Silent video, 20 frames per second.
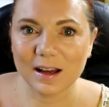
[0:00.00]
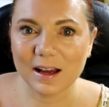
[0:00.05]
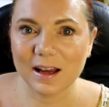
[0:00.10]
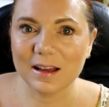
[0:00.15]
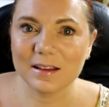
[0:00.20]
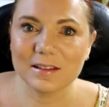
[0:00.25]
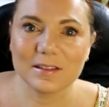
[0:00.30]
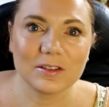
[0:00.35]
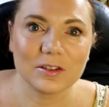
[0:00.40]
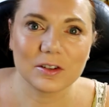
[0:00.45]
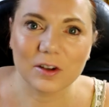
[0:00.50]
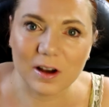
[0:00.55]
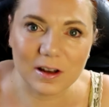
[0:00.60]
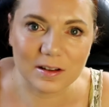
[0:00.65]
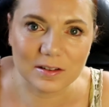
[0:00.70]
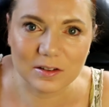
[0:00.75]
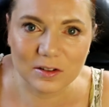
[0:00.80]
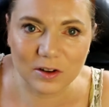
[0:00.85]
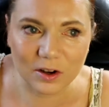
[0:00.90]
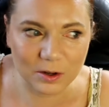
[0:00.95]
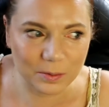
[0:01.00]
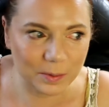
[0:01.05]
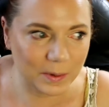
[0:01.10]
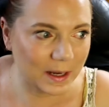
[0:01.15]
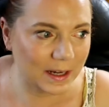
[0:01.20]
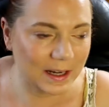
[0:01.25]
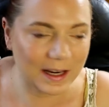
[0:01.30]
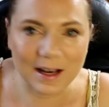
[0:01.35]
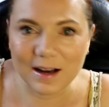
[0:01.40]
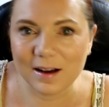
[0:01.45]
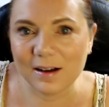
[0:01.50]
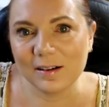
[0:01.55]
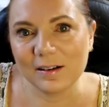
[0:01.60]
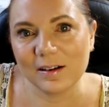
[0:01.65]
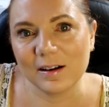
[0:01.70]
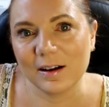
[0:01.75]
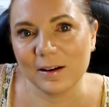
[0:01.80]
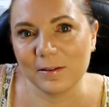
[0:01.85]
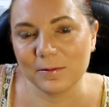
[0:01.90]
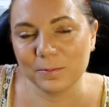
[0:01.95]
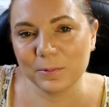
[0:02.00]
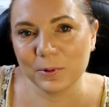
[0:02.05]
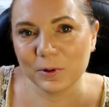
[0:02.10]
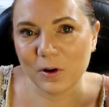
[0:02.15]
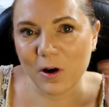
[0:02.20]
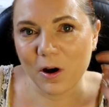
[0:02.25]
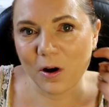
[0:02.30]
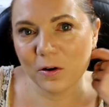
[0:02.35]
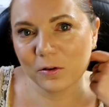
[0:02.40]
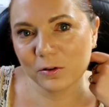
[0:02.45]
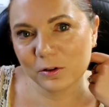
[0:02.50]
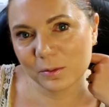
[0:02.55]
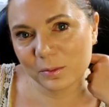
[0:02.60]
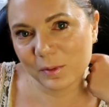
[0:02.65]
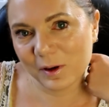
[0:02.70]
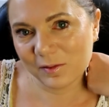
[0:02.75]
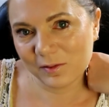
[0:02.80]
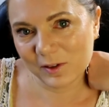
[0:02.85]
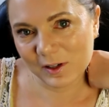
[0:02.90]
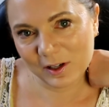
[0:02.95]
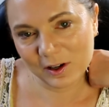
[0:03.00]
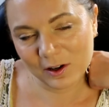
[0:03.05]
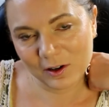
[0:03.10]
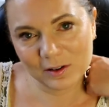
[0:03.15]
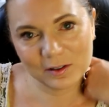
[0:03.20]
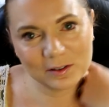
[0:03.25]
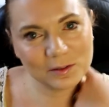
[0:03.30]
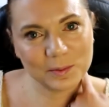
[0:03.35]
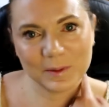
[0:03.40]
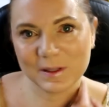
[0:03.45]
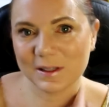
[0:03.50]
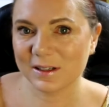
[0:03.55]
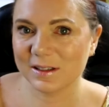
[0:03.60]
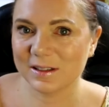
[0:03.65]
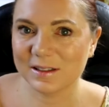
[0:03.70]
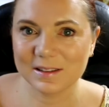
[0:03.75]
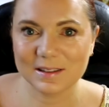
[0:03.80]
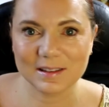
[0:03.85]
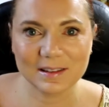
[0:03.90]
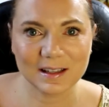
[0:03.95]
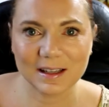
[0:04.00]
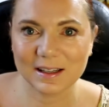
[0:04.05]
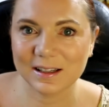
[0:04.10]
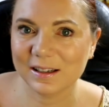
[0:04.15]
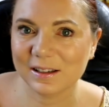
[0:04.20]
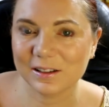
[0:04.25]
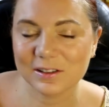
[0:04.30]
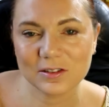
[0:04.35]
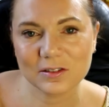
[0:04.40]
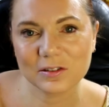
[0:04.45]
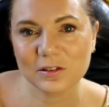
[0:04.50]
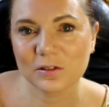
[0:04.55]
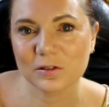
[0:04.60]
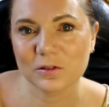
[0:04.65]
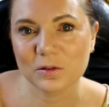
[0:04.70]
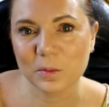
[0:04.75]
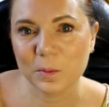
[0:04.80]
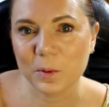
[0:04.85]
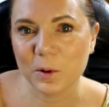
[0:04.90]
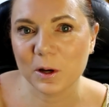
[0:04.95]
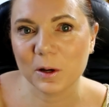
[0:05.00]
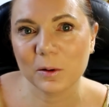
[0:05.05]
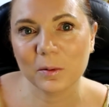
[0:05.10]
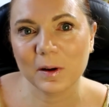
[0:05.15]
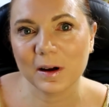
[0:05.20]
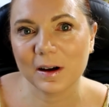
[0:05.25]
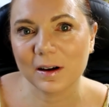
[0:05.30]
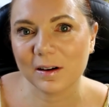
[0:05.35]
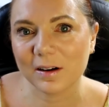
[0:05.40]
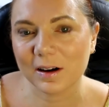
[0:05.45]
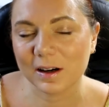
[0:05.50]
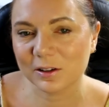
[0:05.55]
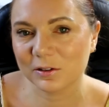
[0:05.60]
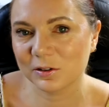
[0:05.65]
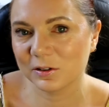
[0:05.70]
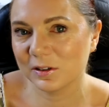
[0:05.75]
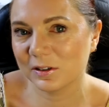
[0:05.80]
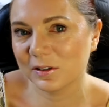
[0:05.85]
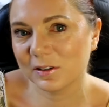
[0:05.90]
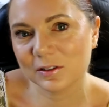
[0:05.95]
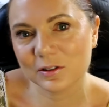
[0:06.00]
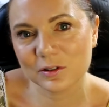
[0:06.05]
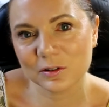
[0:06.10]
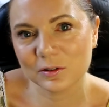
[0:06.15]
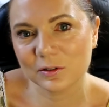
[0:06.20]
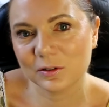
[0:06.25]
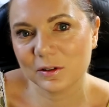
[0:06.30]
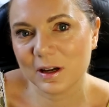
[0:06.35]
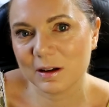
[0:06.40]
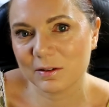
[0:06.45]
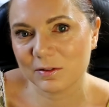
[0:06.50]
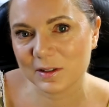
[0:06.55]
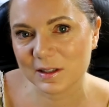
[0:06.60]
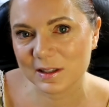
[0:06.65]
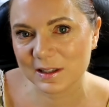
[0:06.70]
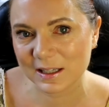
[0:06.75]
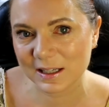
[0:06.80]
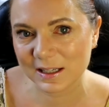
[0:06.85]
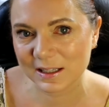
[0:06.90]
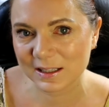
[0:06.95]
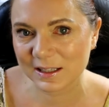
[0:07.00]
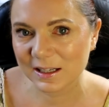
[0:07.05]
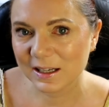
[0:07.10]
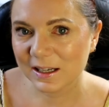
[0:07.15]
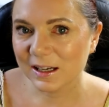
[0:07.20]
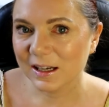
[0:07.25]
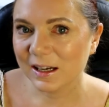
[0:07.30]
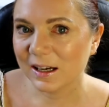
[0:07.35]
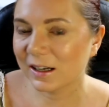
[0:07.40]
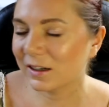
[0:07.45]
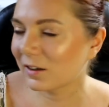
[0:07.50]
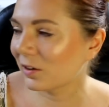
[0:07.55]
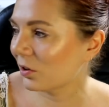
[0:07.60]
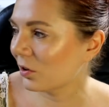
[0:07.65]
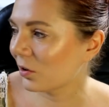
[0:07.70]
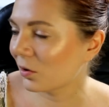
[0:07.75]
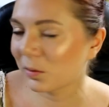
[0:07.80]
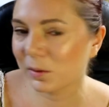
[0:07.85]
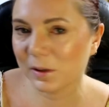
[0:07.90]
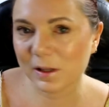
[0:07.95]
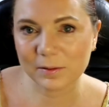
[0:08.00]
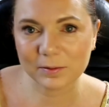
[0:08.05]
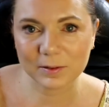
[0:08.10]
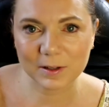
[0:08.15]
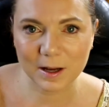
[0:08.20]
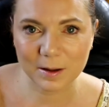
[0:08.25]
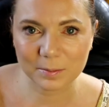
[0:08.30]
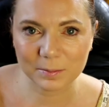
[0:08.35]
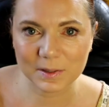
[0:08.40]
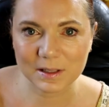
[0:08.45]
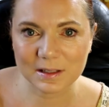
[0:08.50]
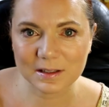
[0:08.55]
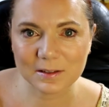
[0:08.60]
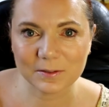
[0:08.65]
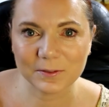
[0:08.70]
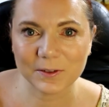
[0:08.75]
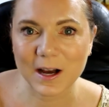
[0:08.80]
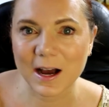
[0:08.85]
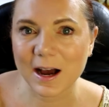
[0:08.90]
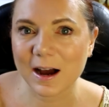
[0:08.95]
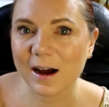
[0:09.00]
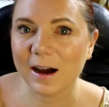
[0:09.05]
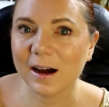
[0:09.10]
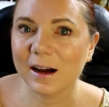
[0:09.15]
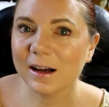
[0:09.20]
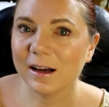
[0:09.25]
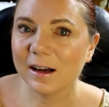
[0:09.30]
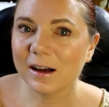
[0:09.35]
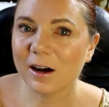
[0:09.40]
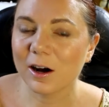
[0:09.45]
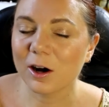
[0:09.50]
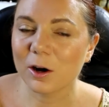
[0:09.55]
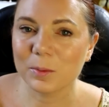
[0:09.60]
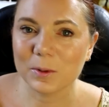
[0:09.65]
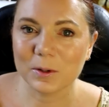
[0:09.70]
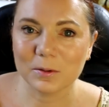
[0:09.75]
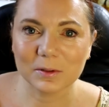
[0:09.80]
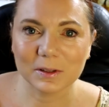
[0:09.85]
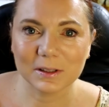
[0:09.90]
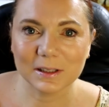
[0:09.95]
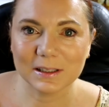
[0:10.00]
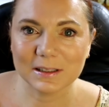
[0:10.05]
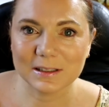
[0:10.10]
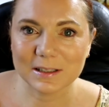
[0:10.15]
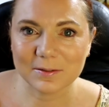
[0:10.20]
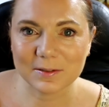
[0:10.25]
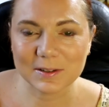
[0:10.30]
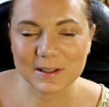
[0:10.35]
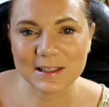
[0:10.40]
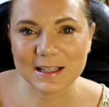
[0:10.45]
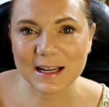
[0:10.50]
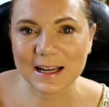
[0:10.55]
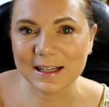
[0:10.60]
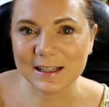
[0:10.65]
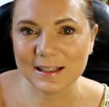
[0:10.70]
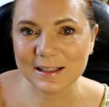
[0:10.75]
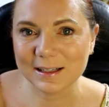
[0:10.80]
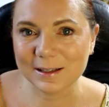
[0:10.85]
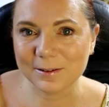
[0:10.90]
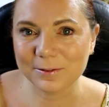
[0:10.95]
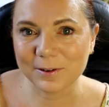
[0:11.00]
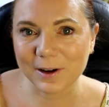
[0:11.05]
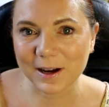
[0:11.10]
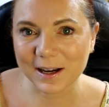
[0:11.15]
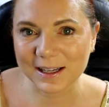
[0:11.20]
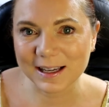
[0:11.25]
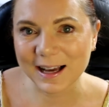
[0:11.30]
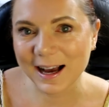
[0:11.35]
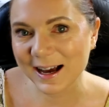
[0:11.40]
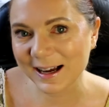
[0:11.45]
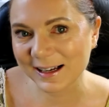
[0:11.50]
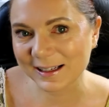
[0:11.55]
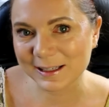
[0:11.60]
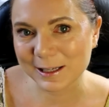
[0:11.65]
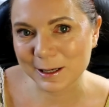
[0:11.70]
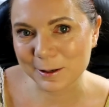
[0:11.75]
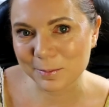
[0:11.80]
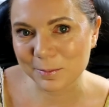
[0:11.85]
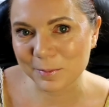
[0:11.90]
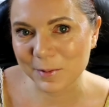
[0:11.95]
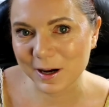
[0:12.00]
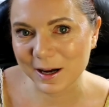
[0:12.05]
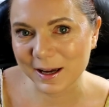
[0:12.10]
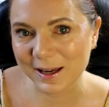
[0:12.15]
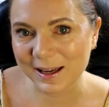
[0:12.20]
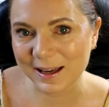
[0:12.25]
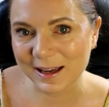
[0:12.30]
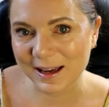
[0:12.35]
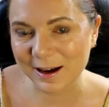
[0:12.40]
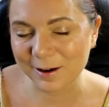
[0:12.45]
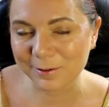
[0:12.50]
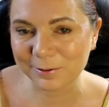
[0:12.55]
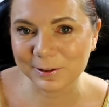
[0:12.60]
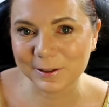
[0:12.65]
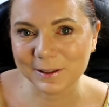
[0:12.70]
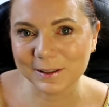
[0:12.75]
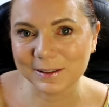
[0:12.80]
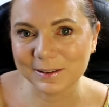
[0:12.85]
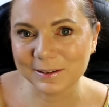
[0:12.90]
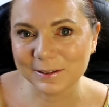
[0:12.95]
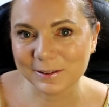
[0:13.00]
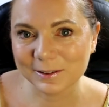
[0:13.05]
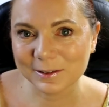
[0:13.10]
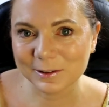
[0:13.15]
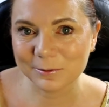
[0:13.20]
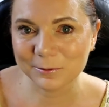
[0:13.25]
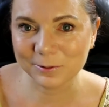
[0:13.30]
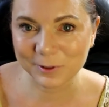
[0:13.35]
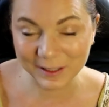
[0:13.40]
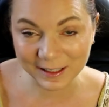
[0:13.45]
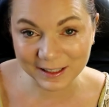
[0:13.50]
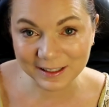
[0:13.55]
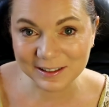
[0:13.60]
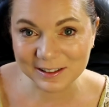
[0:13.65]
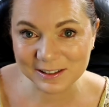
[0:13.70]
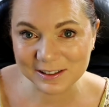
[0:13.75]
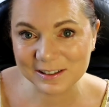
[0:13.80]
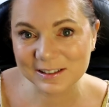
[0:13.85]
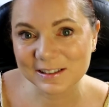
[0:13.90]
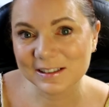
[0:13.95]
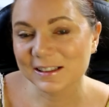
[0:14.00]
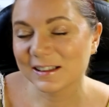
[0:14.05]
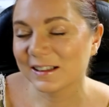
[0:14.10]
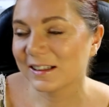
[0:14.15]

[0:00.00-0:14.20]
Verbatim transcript: As you guys know by now, I've put a hold on my videos because like it just got to a point where I couldn't do everything, and I thought, well, I've come this far, I'll be really devastated if I can't get my outfit finished.